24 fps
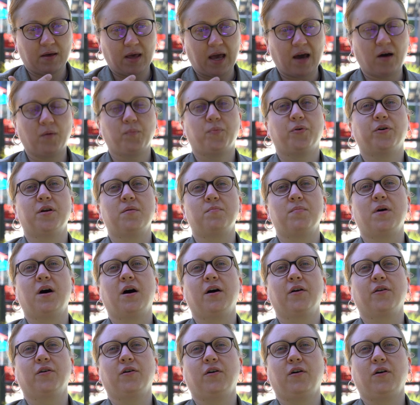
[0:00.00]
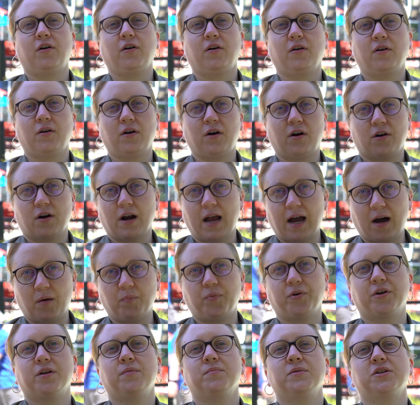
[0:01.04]
output a model or
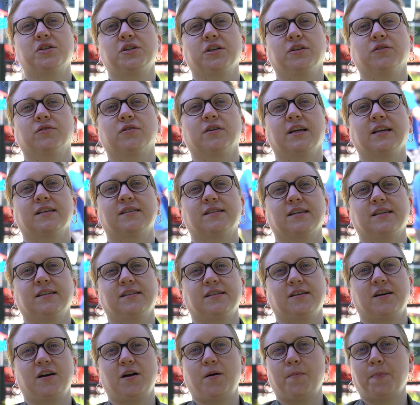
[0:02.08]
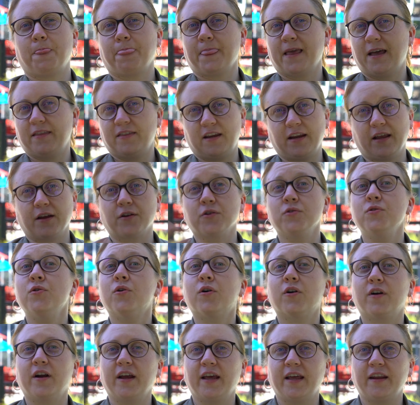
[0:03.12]
output a machine learning system and then
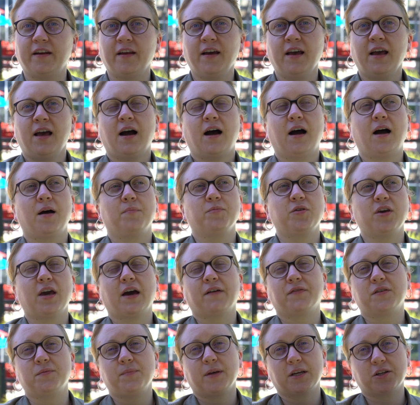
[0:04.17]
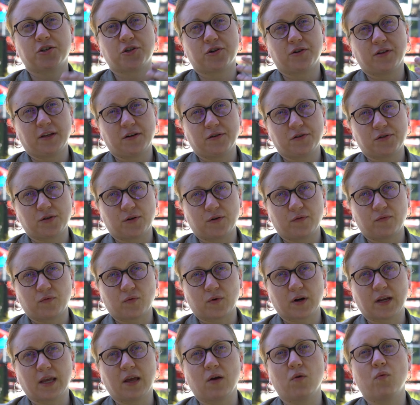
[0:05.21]
ignore it. You have to make sure that it's sort of
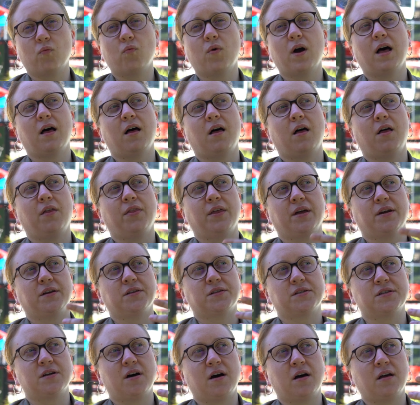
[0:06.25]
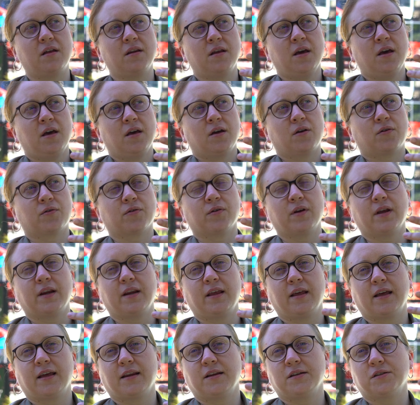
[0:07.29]
working well, that it's not
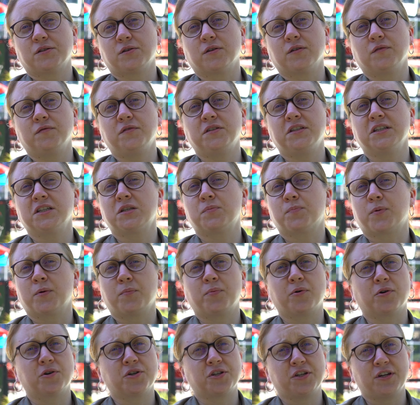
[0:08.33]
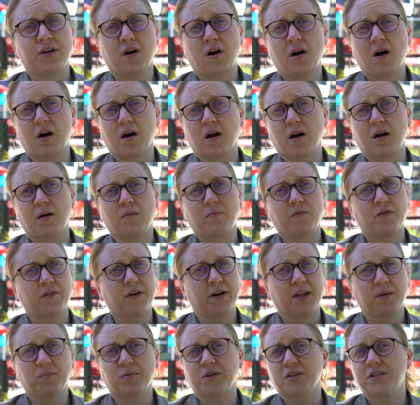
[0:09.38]
creating any sort of disproportionate harm for
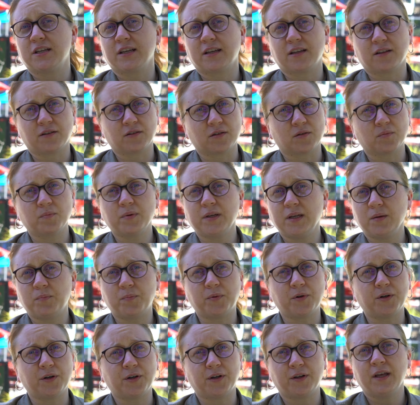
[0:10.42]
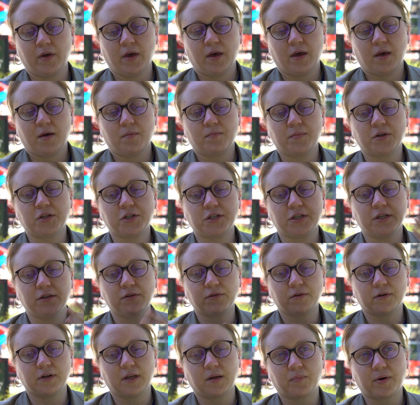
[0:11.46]
any particular people. Machine
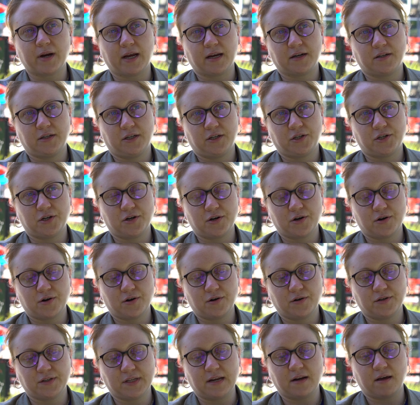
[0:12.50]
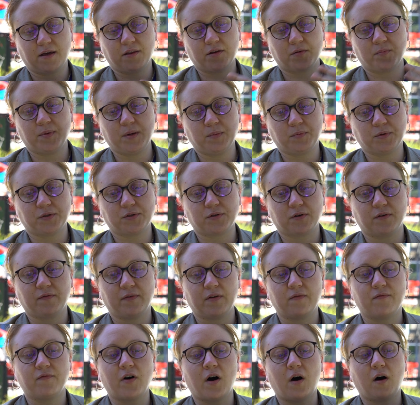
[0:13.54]
learning practitioners and other people sort of
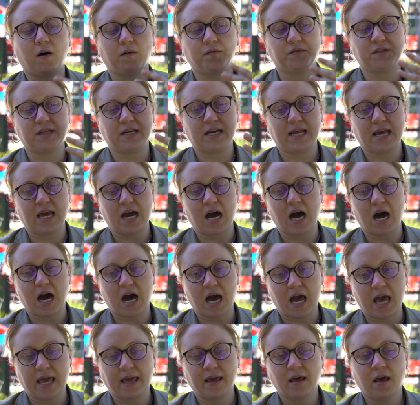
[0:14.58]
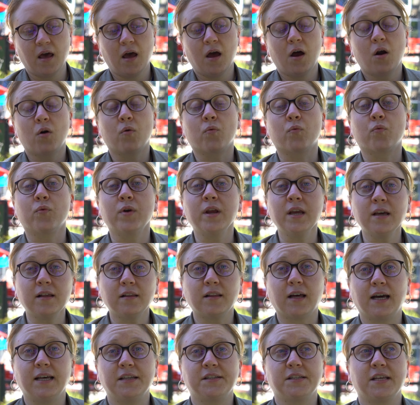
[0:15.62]
involved in AI,
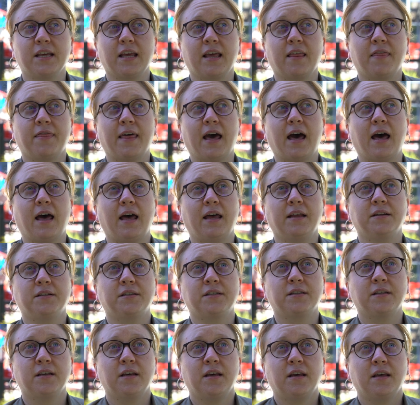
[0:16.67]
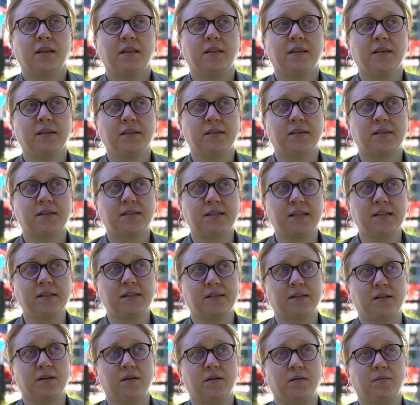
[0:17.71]
realizing that these
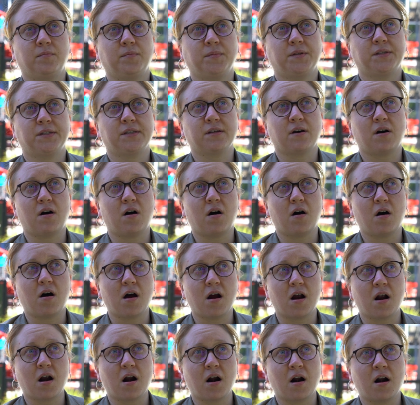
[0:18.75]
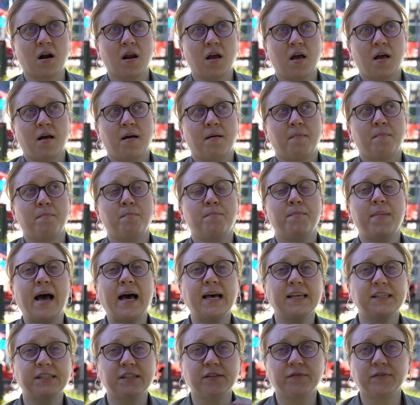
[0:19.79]
systems are
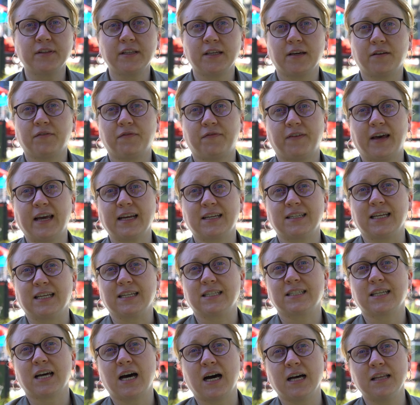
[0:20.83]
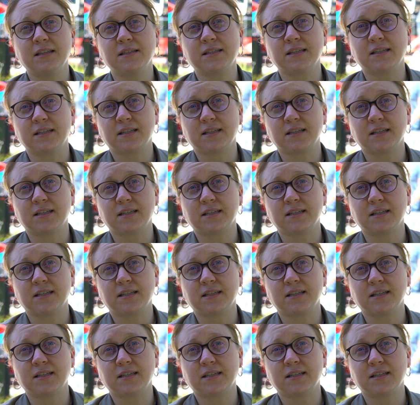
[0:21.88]
massively affecting tons